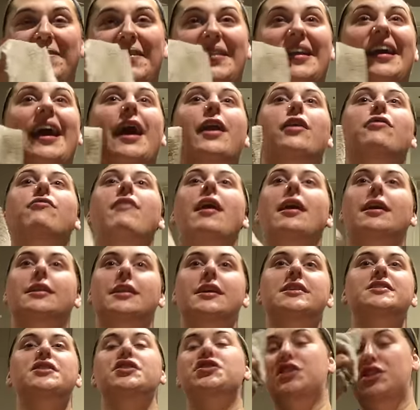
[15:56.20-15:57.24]
feeling kind of
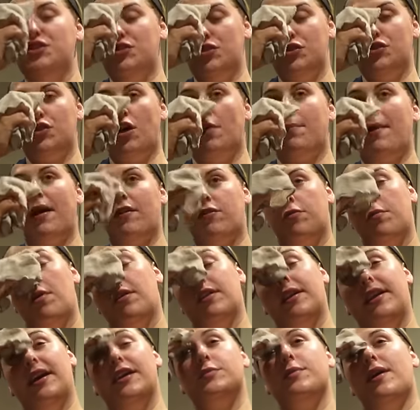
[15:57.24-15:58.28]
reckless. She's just got back from
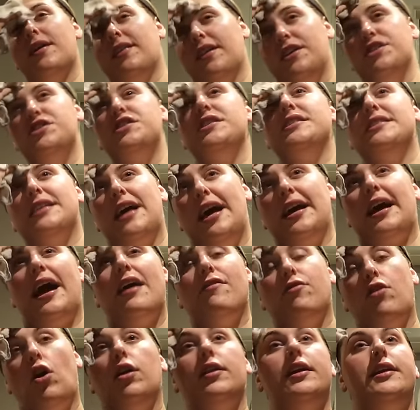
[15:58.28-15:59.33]
holiday as well, and she's like,
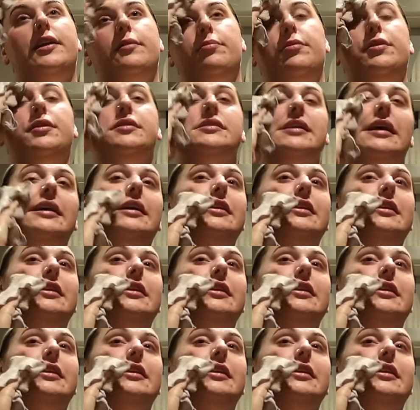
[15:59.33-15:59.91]
I've got holiday blues, I